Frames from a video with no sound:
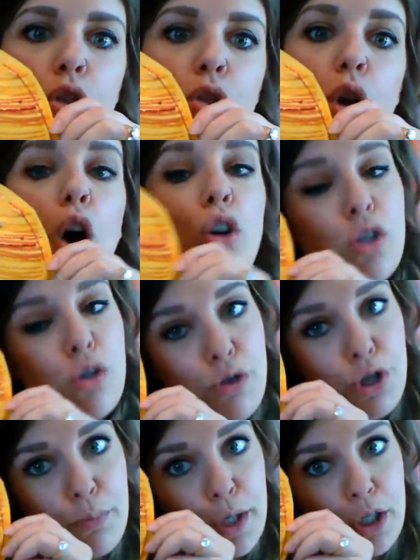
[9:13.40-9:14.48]
Also,
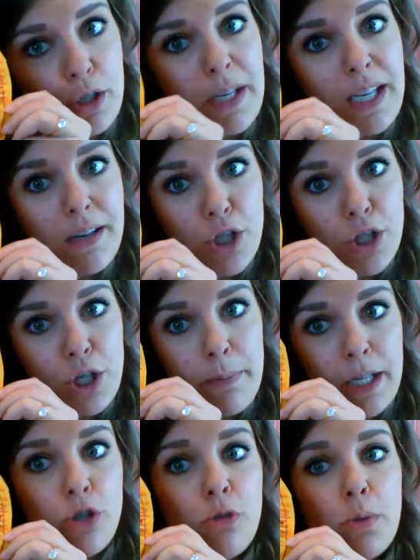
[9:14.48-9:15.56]
Jupiter, speaking of
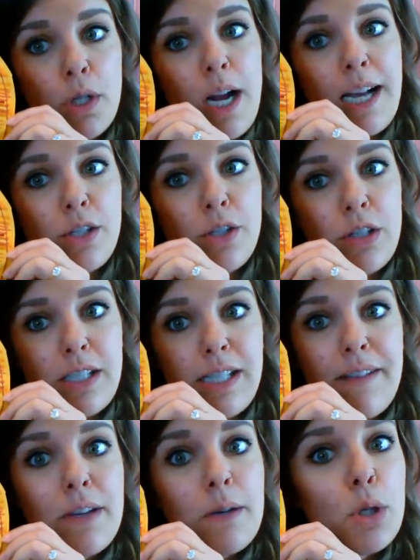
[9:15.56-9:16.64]
shipping, Jupiter has
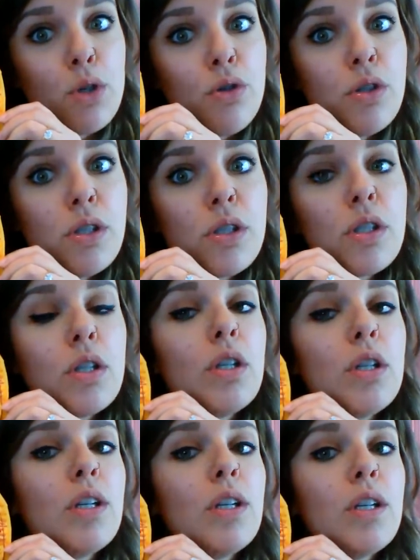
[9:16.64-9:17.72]
37 moons.
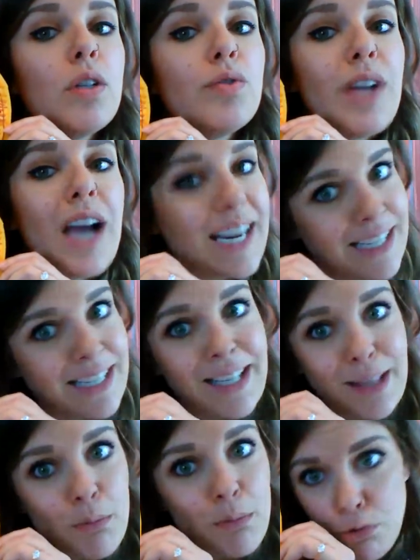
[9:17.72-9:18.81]
I didn't get
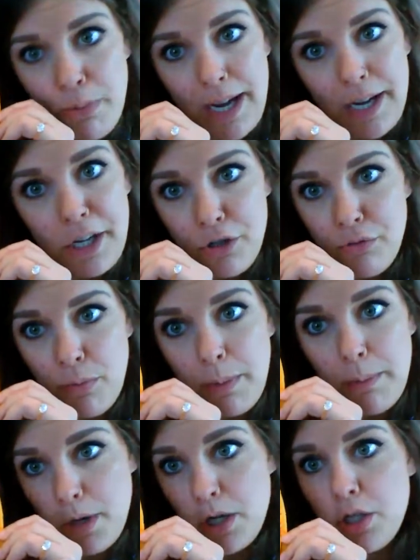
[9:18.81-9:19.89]
the moon package,
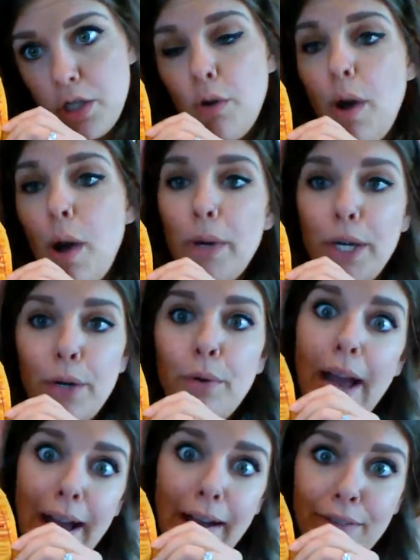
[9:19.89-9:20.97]
remember, so we don't
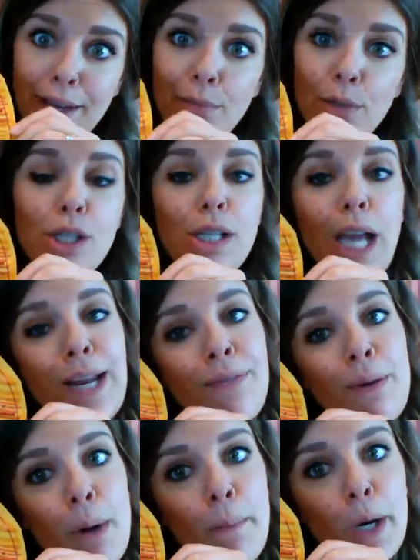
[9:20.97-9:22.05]
have them, which is kind of
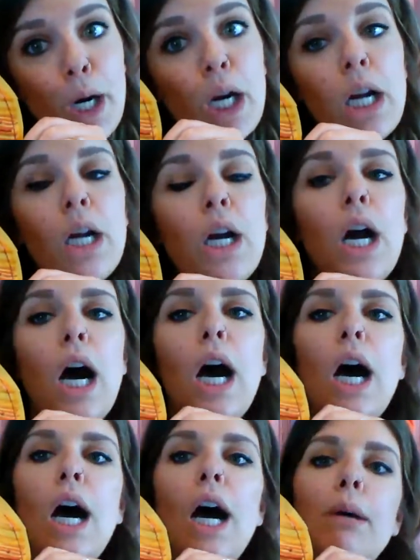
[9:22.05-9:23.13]
a bummer.
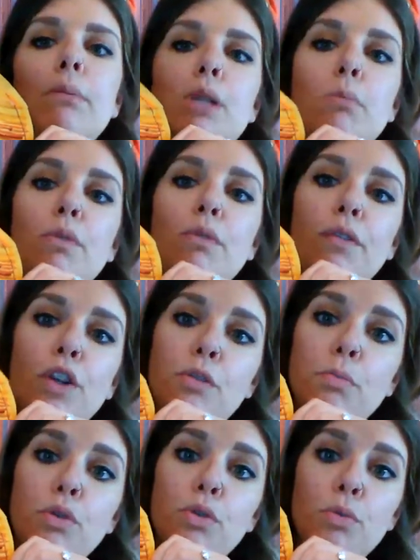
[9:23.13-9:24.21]
Some of the first
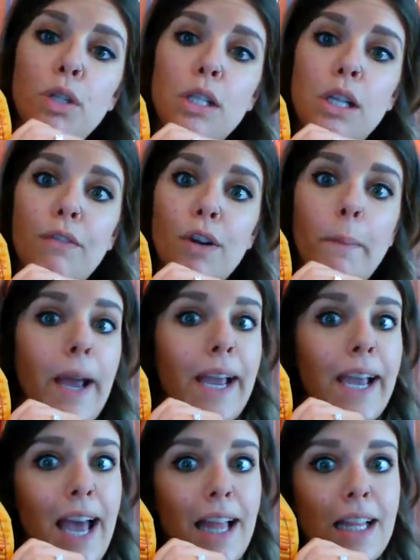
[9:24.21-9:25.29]
moons were discovered by
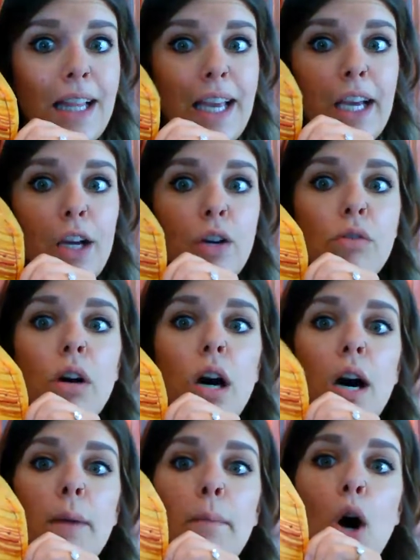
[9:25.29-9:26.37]
Galileo
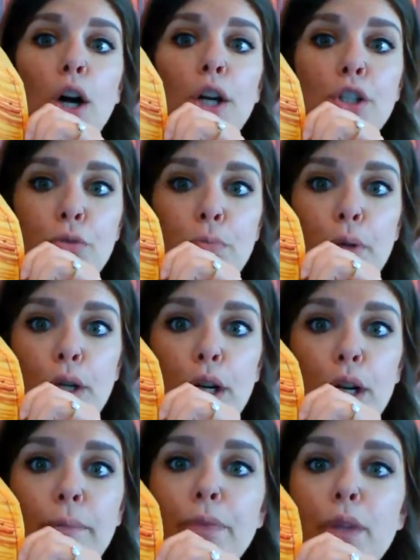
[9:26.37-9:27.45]
on
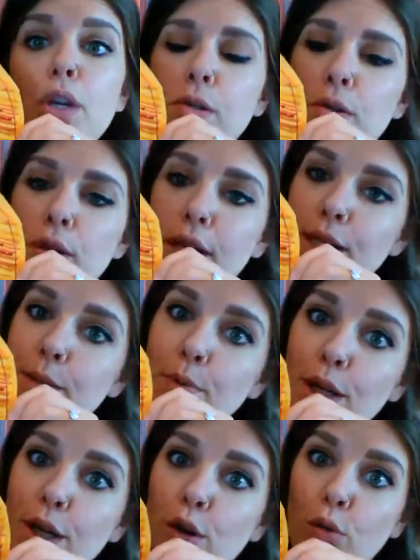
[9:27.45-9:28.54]
Jupiter, so that's
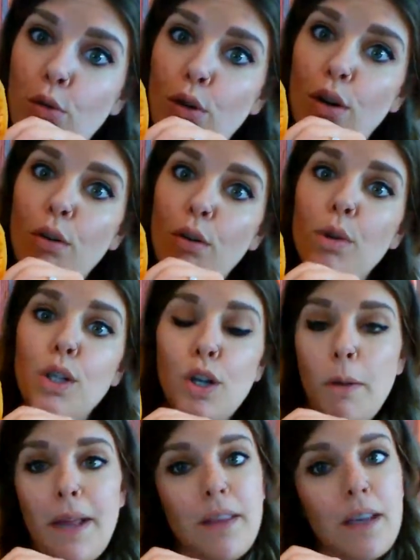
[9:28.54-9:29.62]
pretty cool. We'll learn
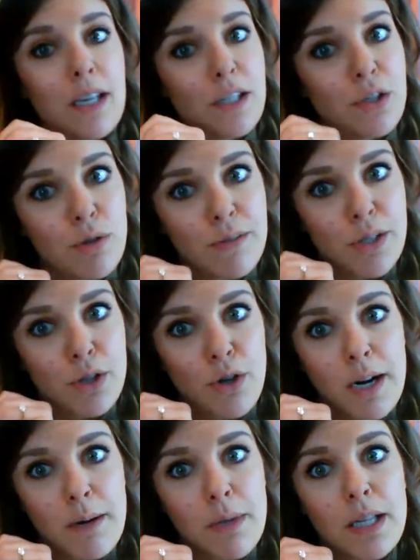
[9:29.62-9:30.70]
about the history of
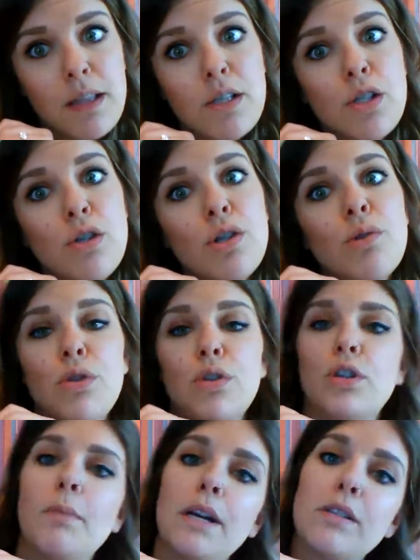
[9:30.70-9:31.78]
astronomy in this unit. We'll learn
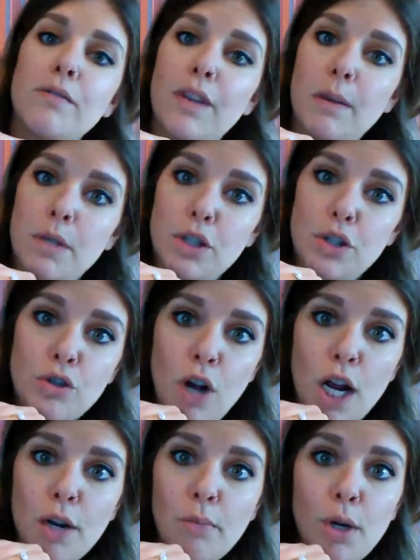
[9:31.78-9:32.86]
about some famous
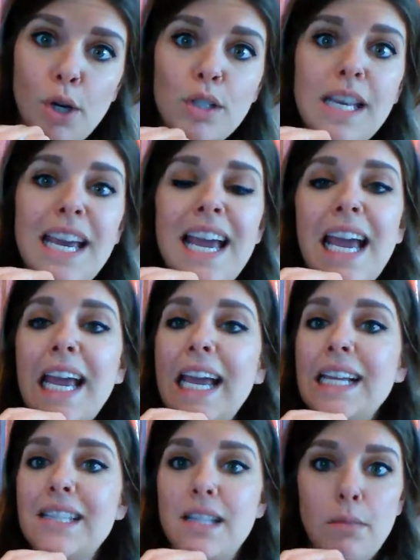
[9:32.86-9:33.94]
astronomers
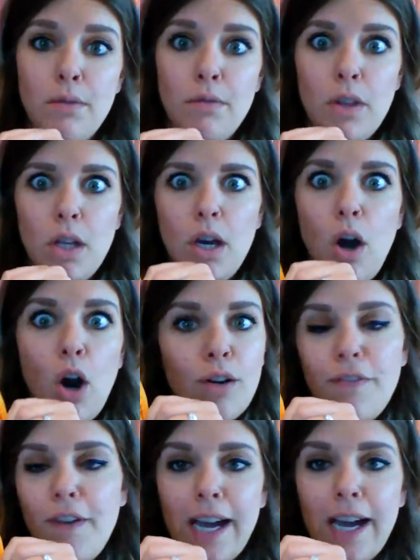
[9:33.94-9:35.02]
and some of the
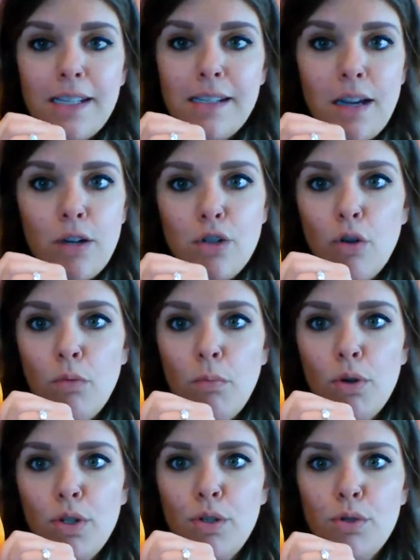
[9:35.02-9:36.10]
artifacts that are so
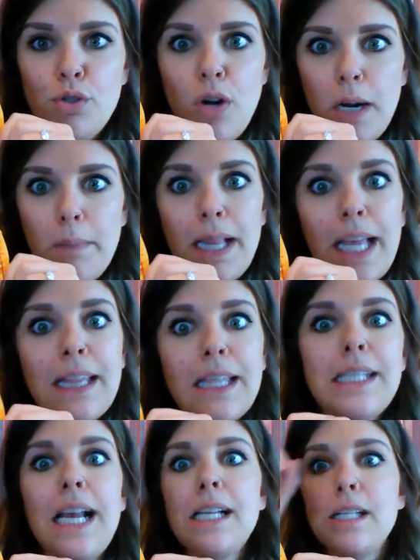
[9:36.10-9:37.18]
important to astronomy, like the
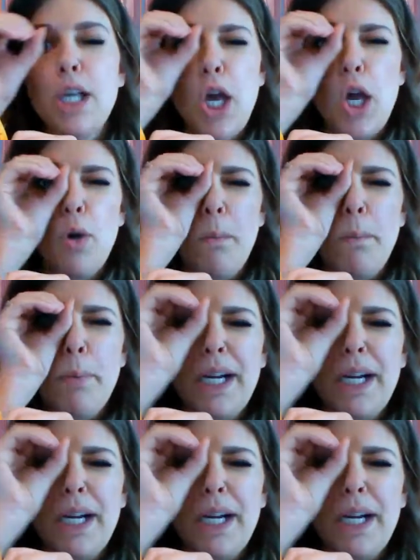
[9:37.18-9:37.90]
telescope.